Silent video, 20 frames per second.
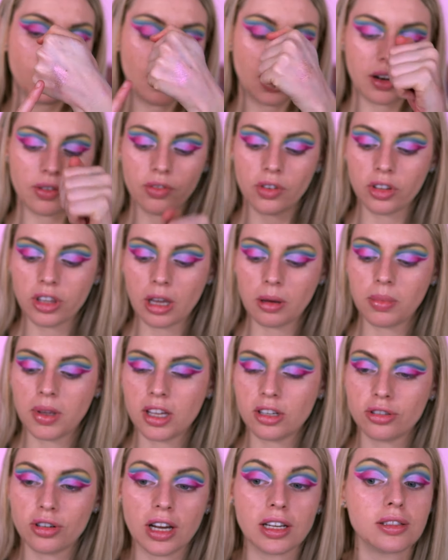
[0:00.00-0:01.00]
I thought that'd be
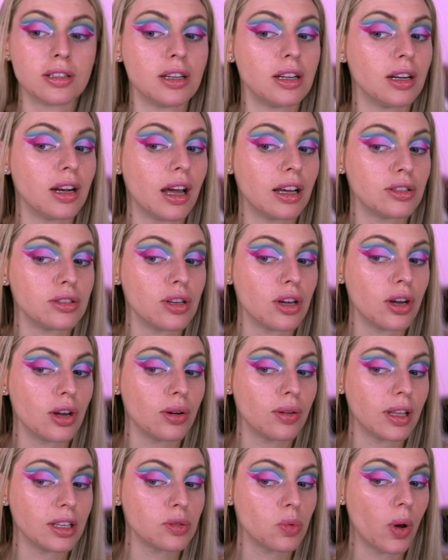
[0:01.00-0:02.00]
interesting.
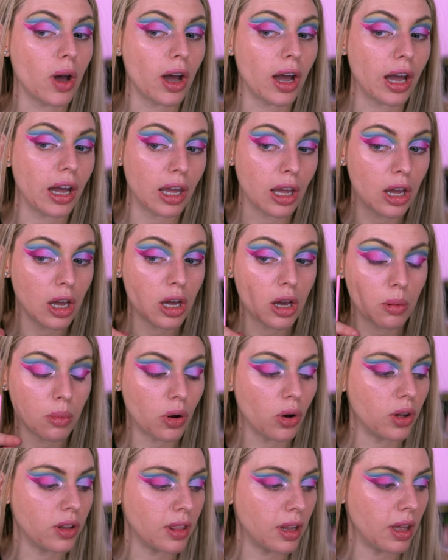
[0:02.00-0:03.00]
So that's what I
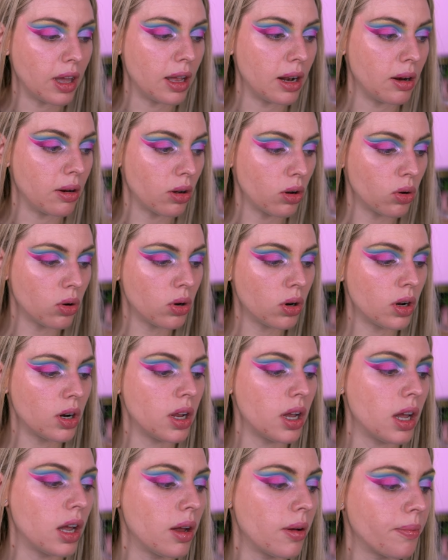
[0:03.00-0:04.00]
put in the inner
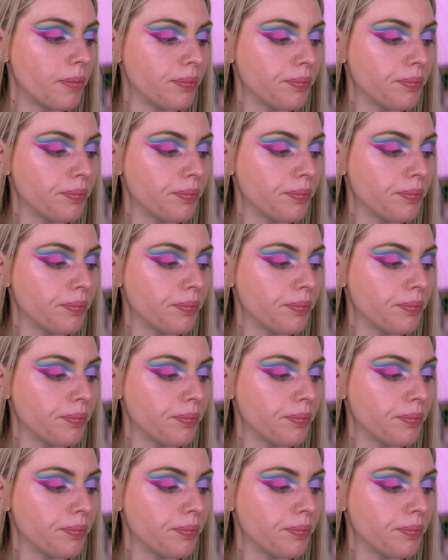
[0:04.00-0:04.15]
corner.